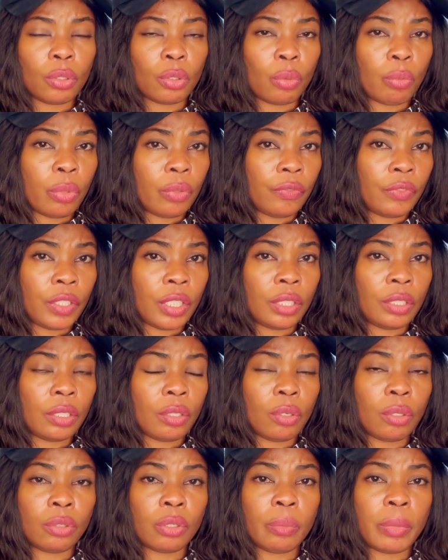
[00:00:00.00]
Some of them, the
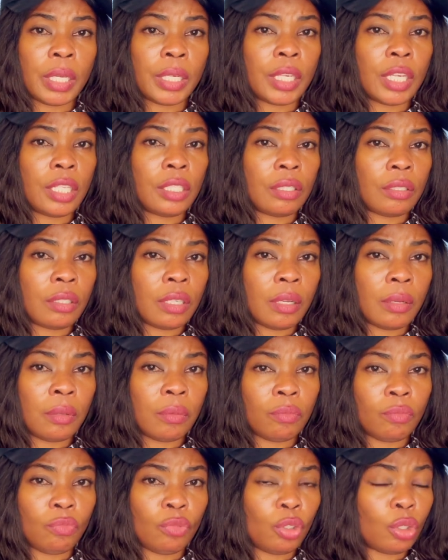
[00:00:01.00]
customer care is
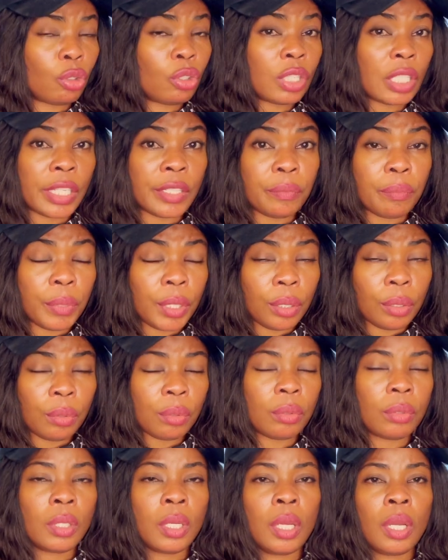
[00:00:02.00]
um, just send
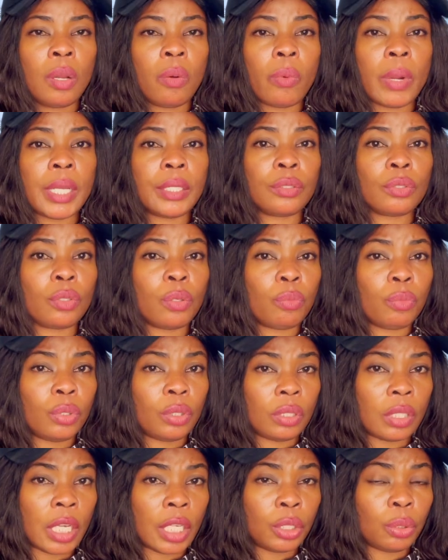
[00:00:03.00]
mail, while some
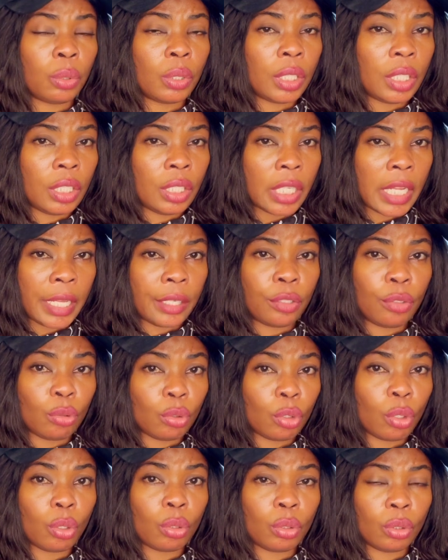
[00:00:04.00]
is actually like you
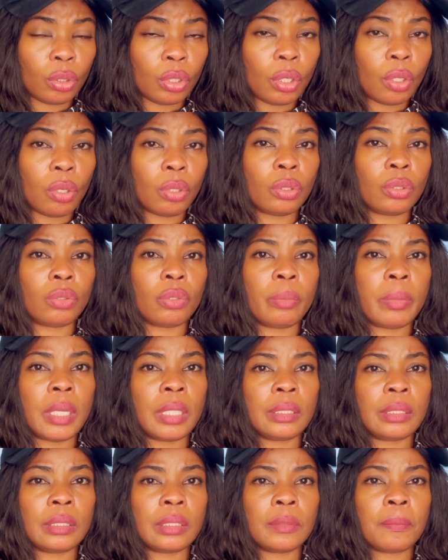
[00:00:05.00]
talk to the
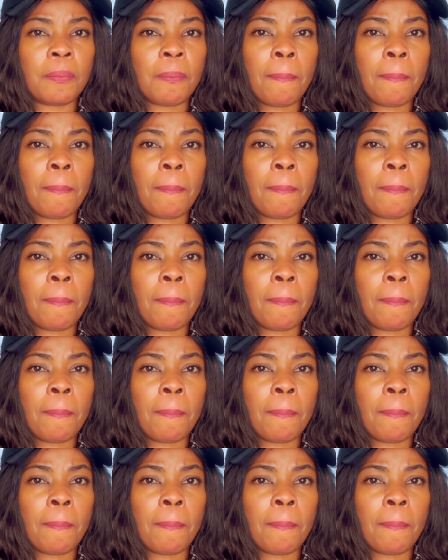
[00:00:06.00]
customers.